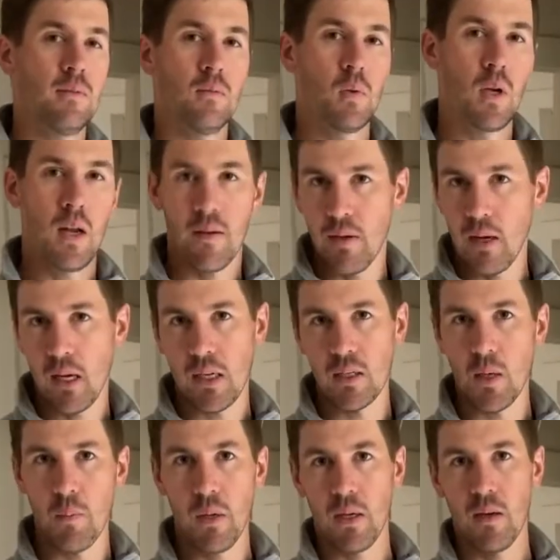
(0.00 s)
We're going to have Annie
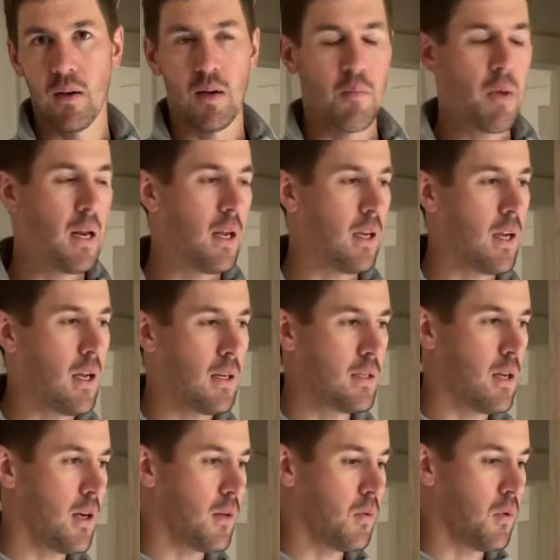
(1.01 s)
jump in here in a minute and kind of
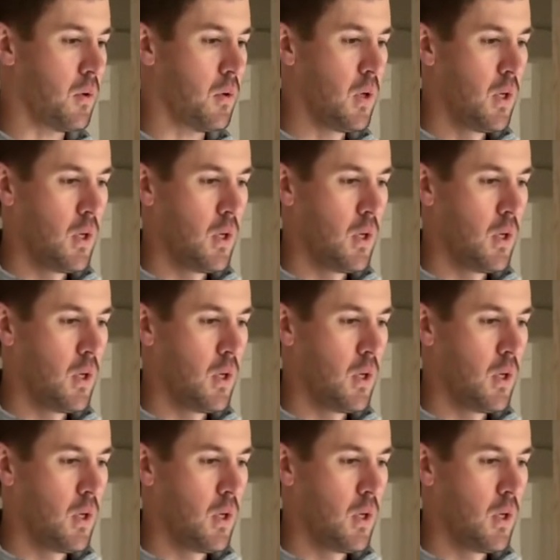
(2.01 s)
talk through